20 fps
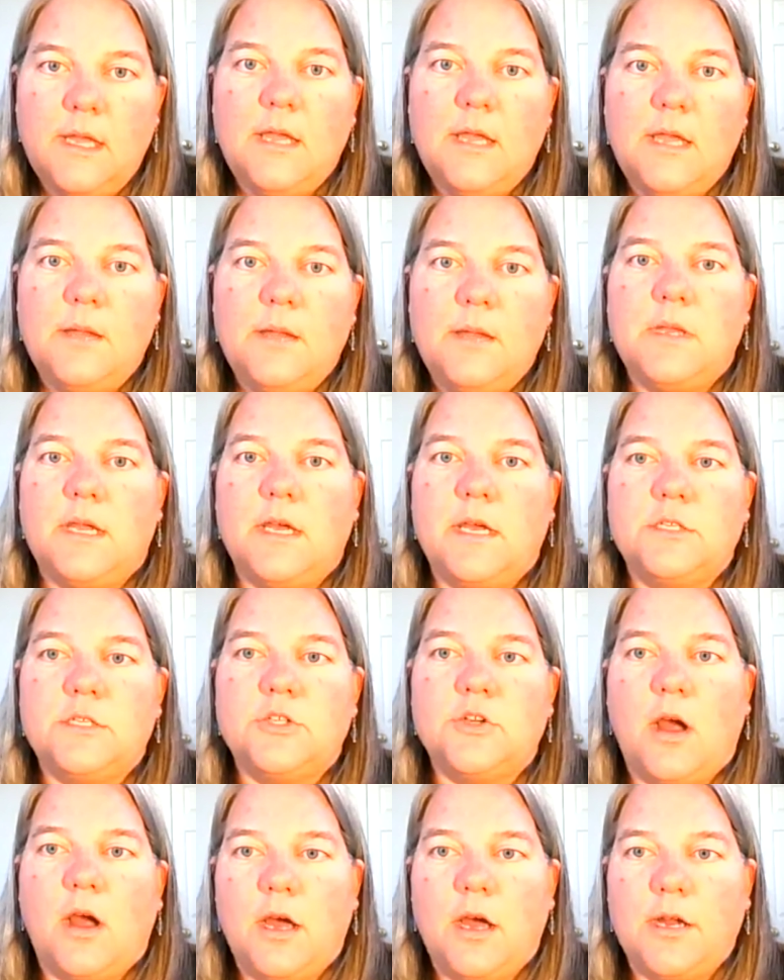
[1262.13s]
because
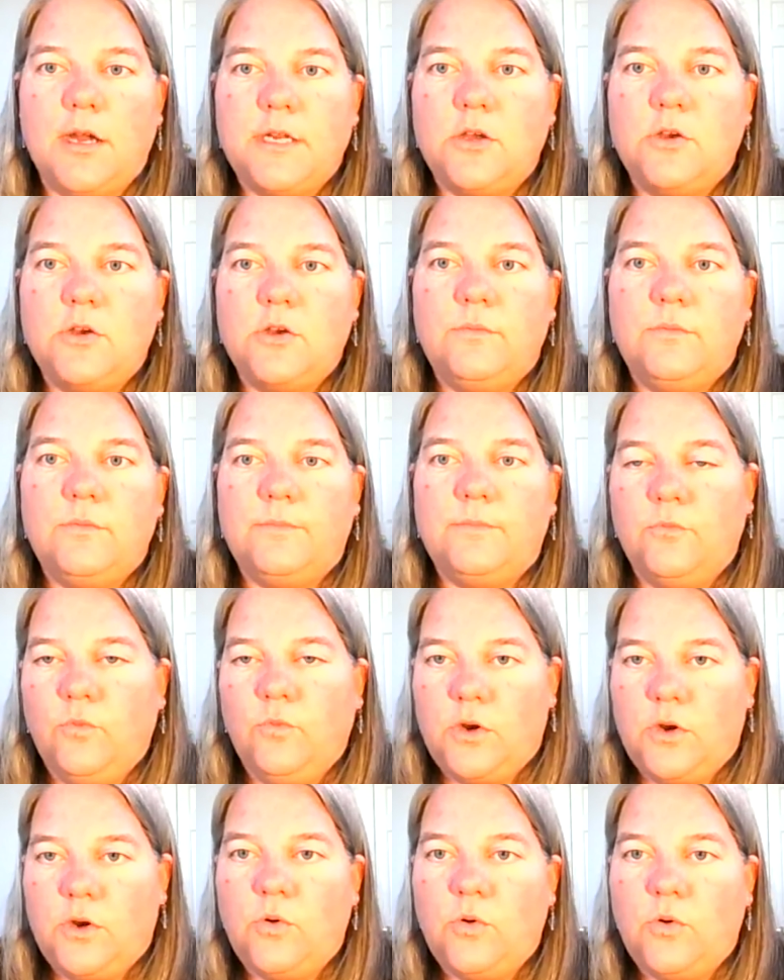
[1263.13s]
your audio
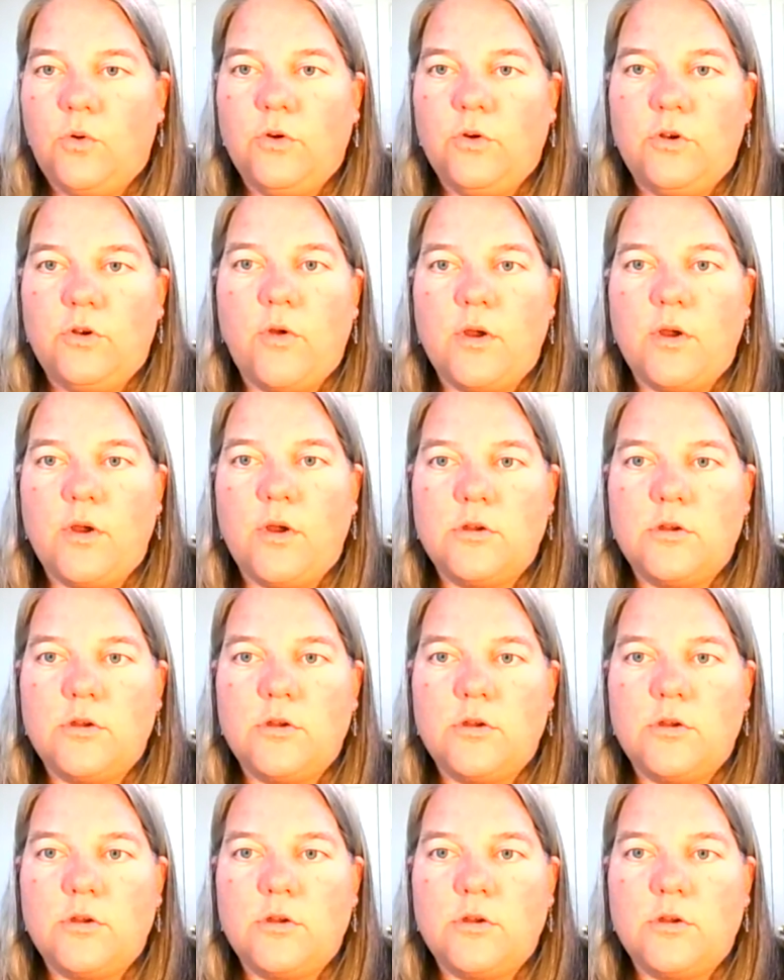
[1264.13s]
recorder,